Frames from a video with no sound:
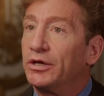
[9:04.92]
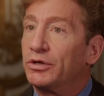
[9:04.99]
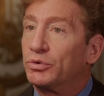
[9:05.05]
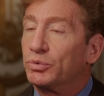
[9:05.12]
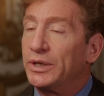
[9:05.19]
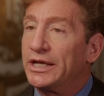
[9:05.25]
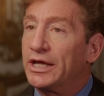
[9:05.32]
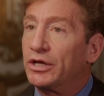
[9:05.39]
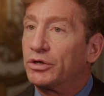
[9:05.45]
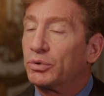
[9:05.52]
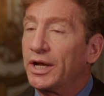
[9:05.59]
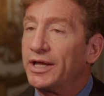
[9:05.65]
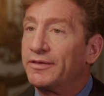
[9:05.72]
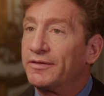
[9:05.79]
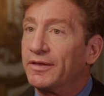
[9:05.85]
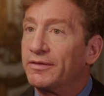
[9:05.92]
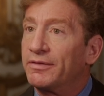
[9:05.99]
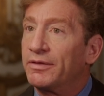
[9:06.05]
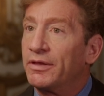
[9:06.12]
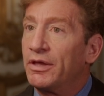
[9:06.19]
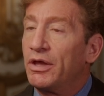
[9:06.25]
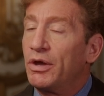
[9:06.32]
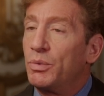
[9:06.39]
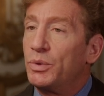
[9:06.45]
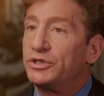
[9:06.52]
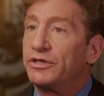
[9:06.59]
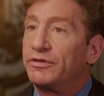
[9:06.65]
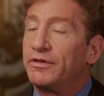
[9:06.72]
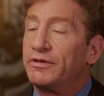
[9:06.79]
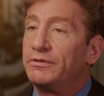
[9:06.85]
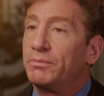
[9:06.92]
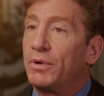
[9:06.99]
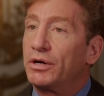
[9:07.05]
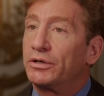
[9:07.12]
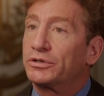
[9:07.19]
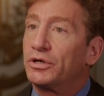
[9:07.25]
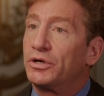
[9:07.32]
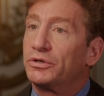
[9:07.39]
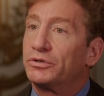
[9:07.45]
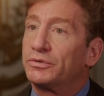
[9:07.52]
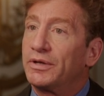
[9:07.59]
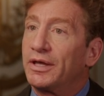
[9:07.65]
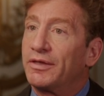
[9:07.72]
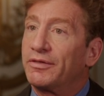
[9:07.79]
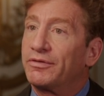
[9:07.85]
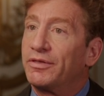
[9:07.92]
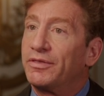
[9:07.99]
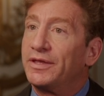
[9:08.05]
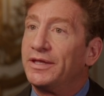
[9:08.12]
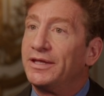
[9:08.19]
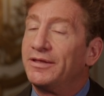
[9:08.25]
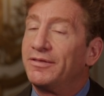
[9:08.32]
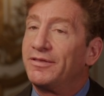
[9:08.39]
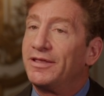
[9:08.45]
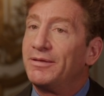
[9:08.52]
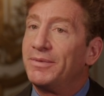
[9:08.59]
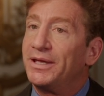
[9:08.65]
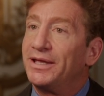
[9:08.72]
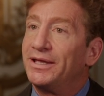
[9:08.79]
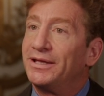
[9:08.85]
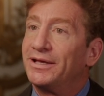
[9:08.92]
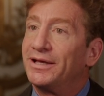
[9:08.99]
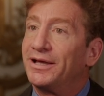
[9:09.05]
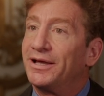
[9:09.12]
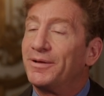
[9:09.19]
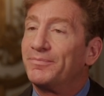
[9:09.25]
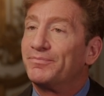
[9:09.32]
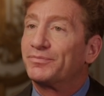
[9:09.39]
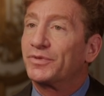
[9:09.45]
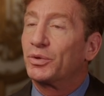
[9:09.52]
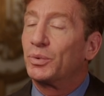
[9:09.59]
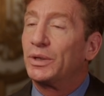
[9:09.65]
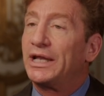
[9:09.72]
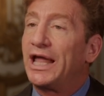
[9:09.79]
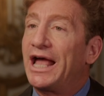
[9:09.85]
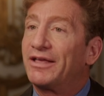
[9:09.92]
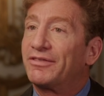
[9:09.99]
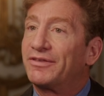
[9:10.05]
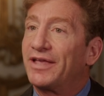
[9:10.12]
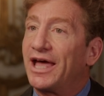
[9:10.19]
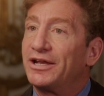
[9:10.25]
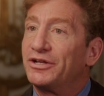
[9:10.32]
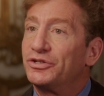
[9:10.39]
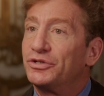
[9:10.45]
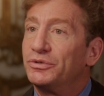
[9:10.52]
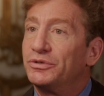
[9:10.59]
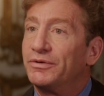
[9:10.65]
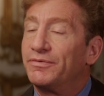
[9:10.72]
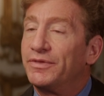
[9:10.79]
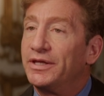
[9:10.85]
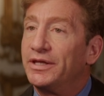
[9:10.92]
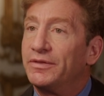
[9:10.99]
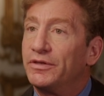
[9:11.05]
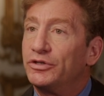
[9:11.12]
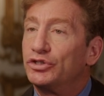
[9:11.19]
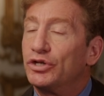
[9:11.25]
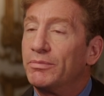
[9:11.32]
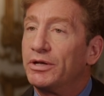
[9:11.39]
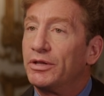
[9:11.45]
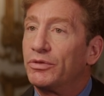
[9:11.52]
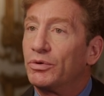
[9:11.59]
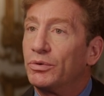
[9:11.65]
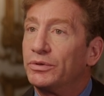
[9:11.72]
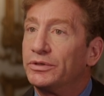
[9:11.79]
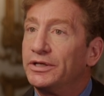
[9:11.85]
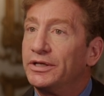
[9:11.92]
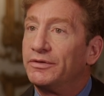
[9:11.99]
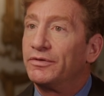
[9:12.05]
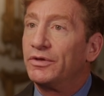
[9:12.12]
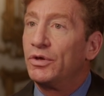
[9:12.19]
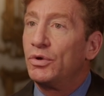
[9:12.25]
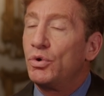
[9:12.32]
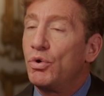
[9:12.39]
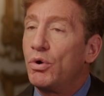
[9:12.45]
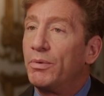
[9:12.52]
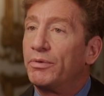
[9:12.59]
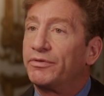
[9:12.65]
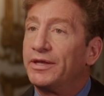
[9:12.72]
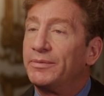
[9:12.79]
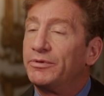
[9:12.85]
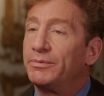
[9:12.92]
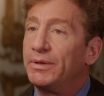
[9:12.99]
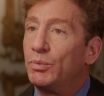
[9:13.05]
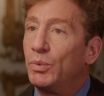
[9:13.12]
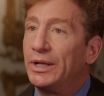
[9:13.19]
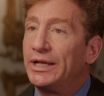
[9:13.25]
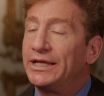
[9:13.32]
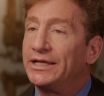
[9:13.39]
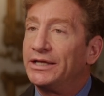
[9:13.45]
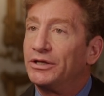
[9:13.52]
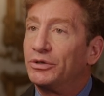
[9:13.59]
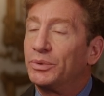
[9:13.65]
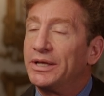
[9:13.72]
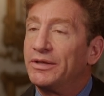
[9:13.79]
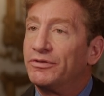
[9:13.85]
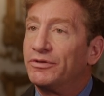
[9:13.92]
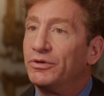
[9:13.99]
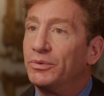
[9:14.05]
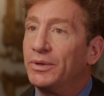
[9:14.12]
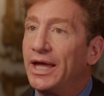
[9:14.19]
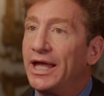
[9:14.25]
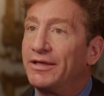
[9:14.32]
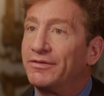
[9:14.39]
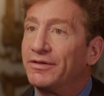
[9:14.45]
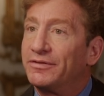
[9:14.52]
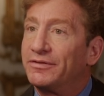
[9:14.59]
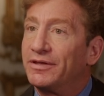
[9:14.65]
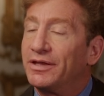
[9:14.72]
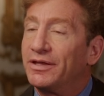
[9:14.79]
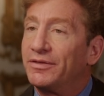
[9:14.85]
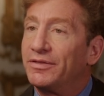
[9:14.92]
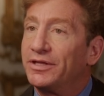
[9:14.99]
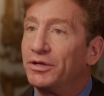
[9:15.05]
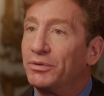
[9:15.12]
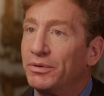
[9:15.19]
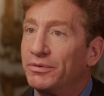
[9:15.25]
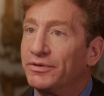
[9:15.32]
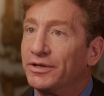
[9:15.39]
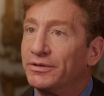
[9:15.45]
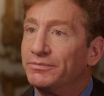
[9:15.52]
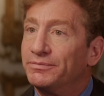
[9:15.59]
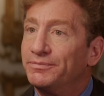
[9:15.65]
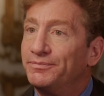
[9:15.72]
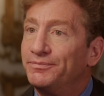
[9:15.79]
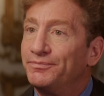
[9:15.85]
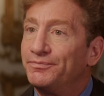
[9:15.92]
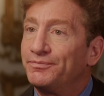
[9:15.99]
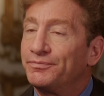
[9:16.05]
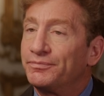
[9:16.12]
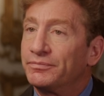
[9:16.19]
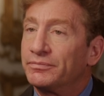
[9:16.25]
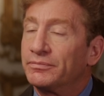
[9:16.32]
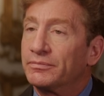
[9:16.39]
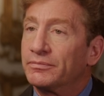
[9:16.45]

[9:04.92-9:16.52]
uh, Greek crisis, which is in marked contrast to the seeming um, relaxed attitude of the, the German authorities, yeah. who all seem to be willing Greece to exit uh, the Eurozone. I